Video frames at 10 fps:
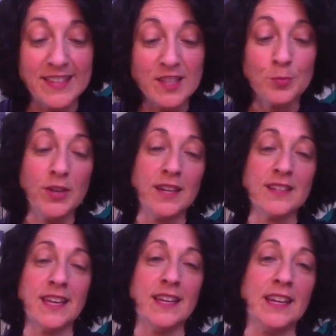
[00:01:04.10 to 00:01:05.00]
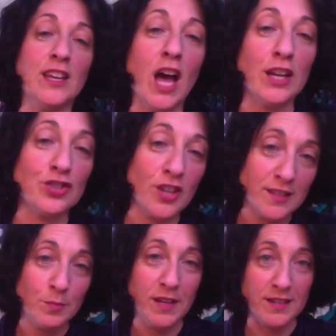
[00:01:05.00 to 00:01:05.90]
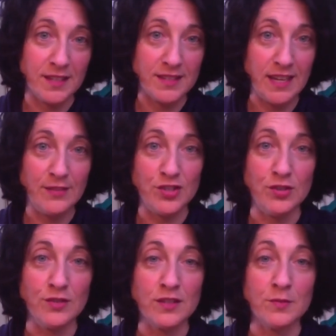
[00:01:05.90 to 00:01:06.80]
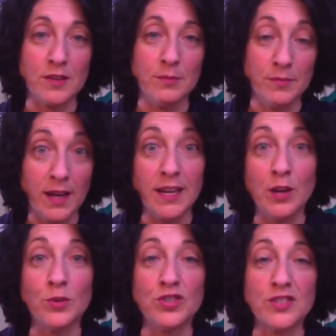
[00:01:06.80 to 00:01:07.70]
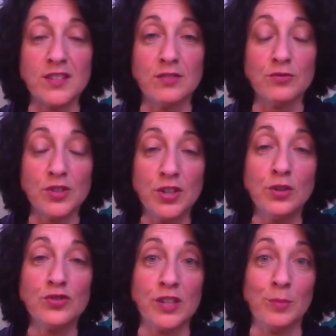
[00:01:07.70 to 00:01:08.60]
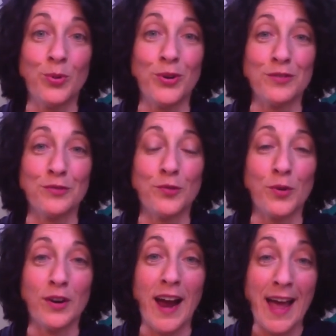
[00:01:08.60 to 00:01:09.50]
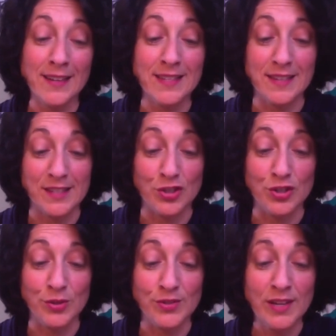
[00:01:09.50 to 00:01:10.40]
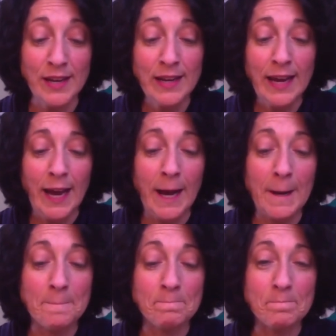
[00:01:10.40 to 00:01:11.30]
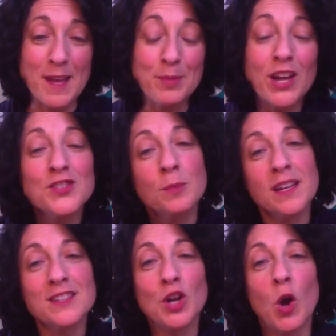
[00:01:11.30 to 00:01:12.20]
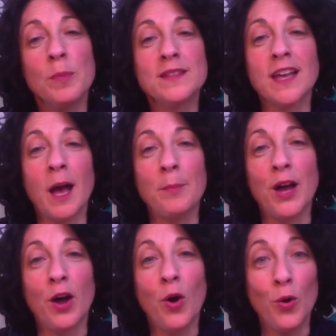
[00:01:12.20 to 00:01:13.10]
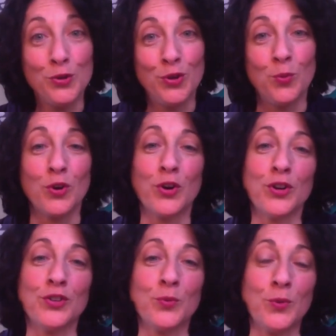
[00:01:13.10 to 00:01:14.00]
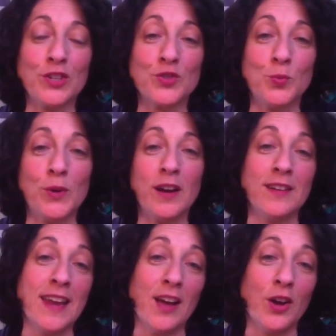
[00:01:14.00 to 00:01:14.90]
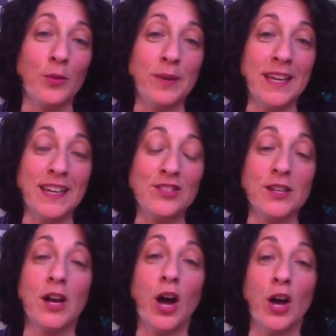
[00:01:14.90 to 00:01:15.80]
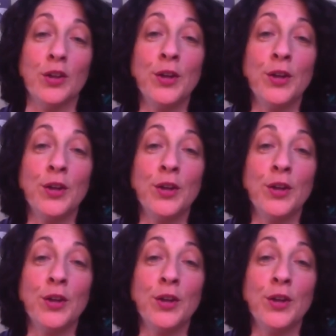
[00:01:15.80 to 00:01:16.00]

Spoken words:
is pretty exciting, not just because it saves students money, which is hugely important for access issues, but also because it opens up a whole new world, which we are now beginning to call